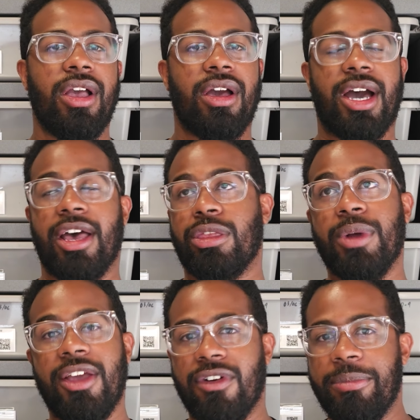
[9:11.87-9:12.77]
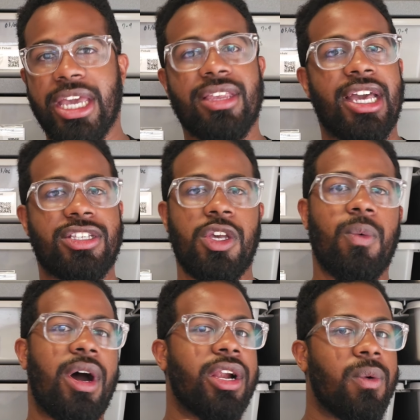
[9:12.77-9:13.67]
3 vermiculite, 2
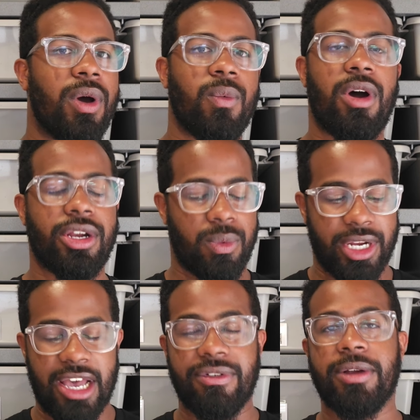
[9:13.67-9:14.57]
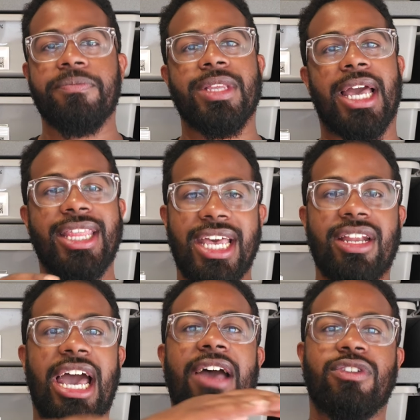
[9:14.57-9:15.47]
water, 1 water, whatever. And then
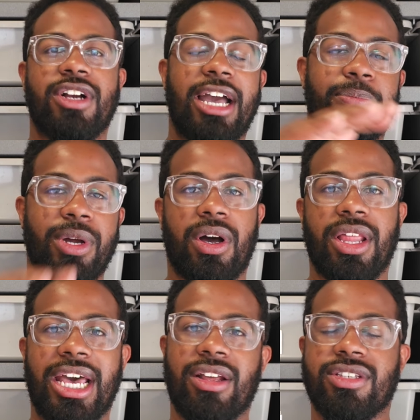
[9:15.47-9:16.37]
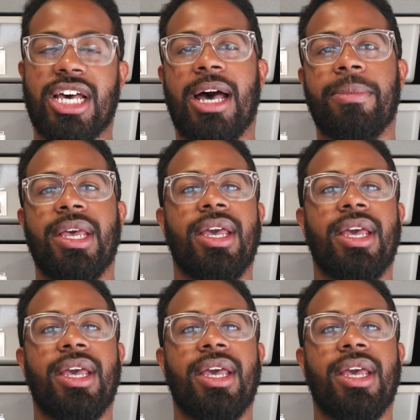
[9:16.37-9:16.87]
after I put all that on top,